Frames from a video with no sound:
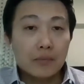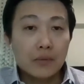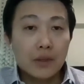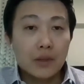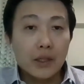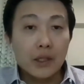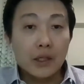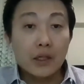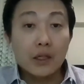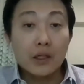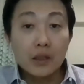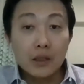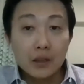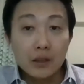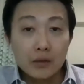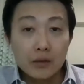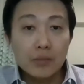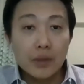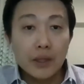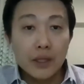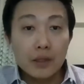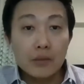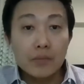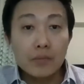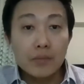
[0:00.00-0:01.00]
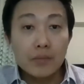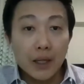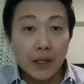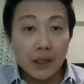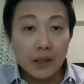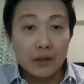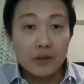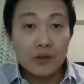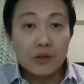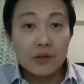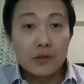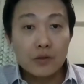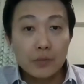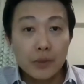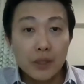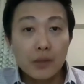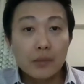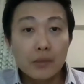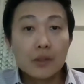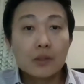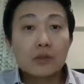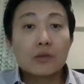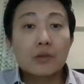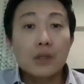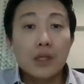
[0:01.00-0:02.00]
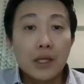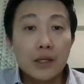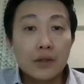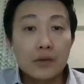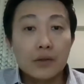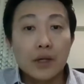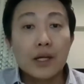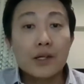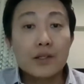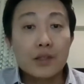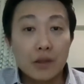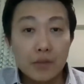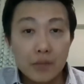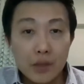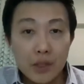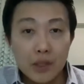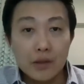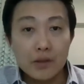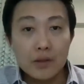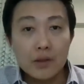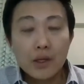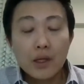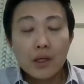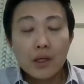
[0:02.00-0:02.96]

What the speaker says: incurred by the banks to be able to lend to SMEs.